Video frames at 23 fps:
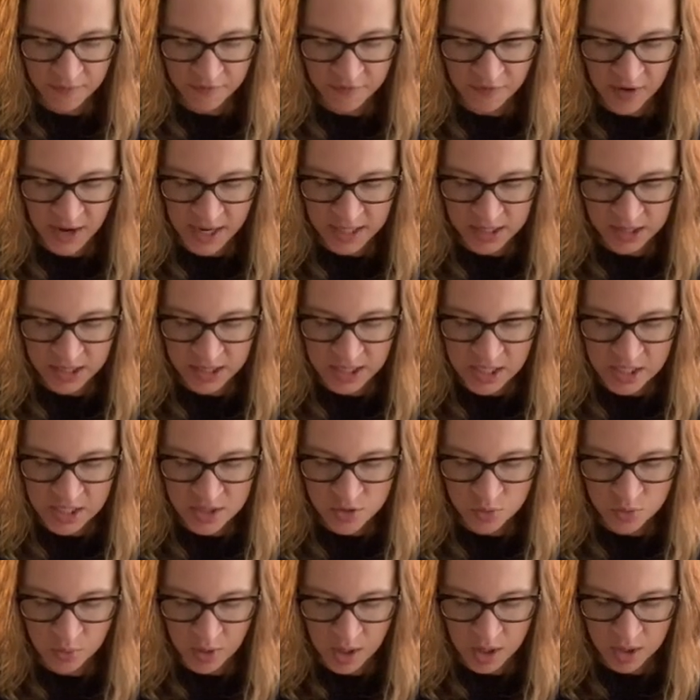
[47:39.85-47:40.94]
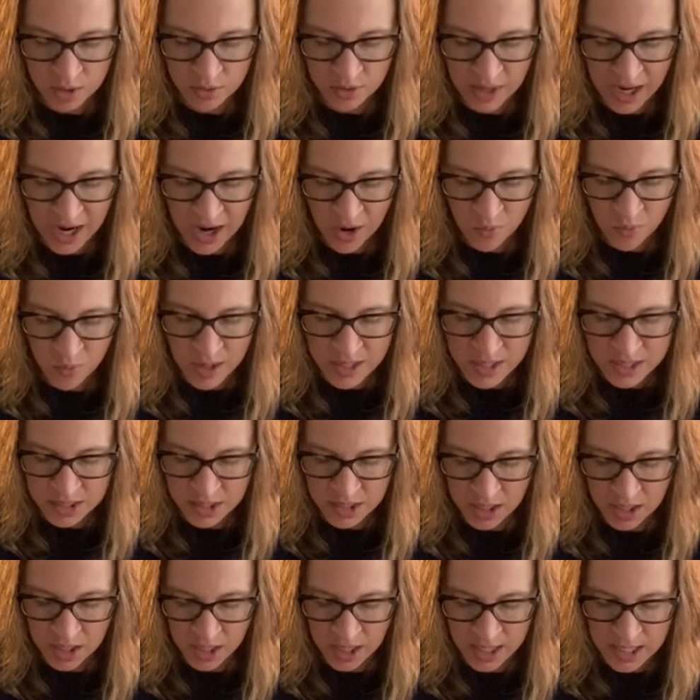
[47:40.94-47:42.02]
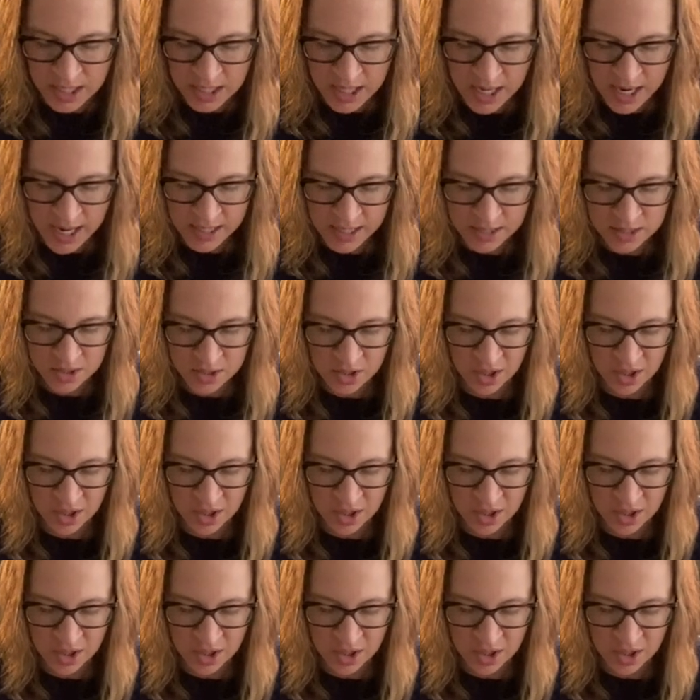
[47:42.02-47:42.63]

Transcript: Finally, he swallowed. How was it? I asked.